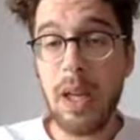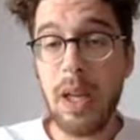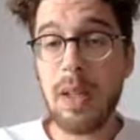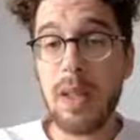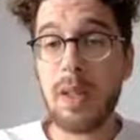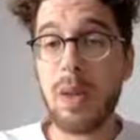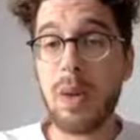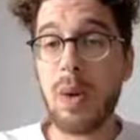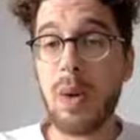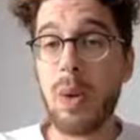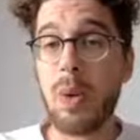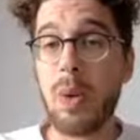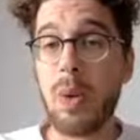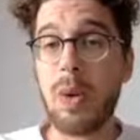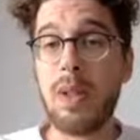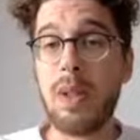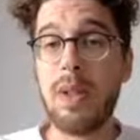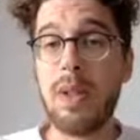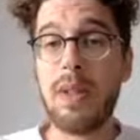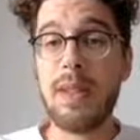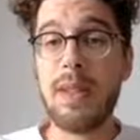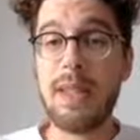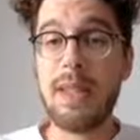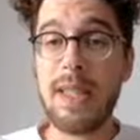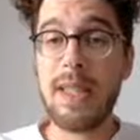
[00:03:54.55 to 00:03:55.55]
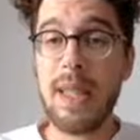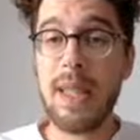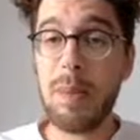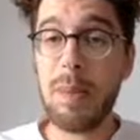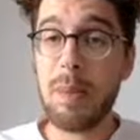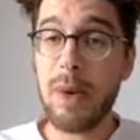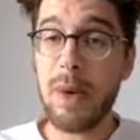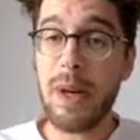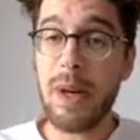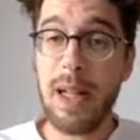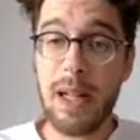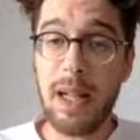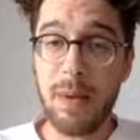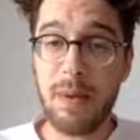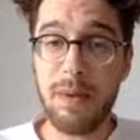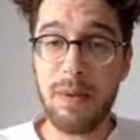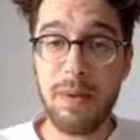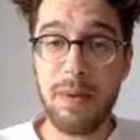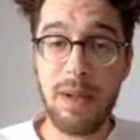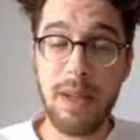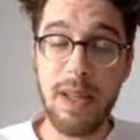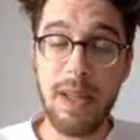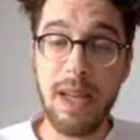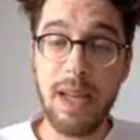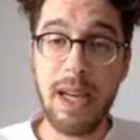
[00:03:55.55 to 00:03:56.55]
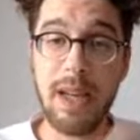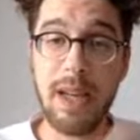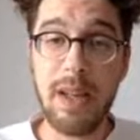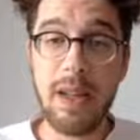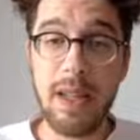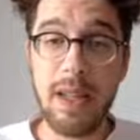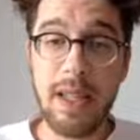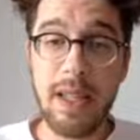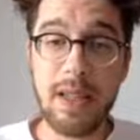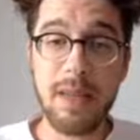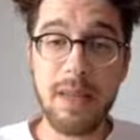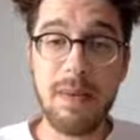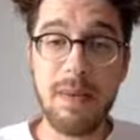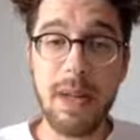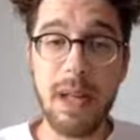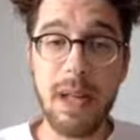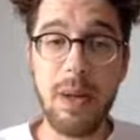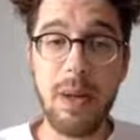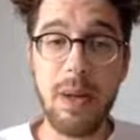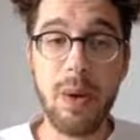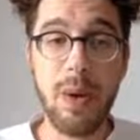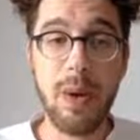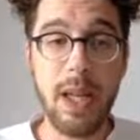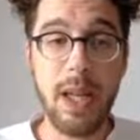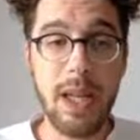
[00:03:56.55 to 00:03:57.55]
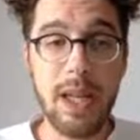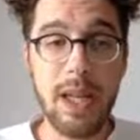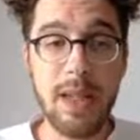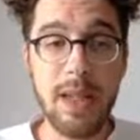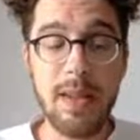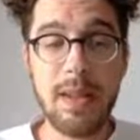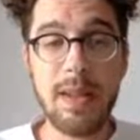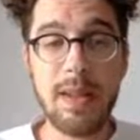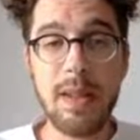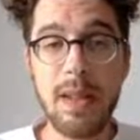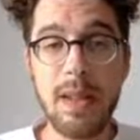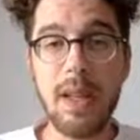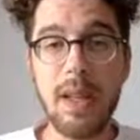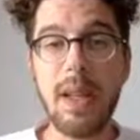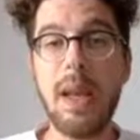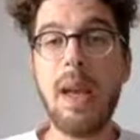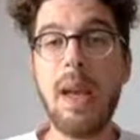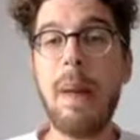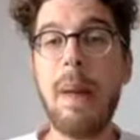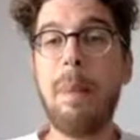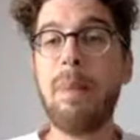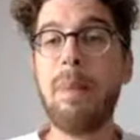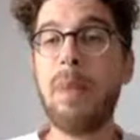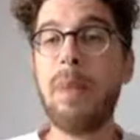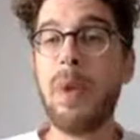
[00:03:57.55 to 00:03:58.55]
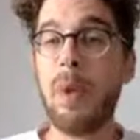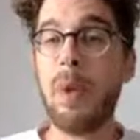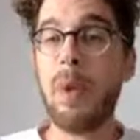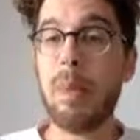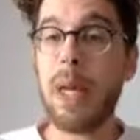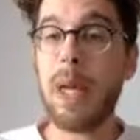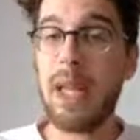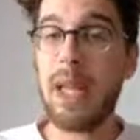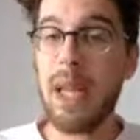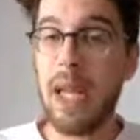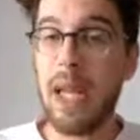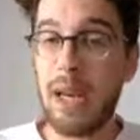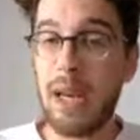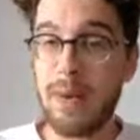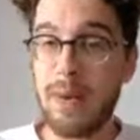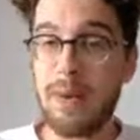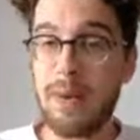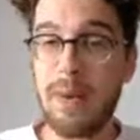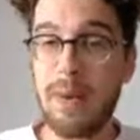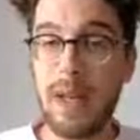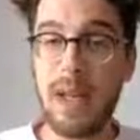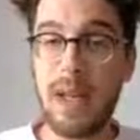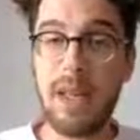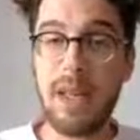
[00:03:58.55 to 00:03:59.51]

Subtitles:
So the steeper alpha, the higher this value is, you might have an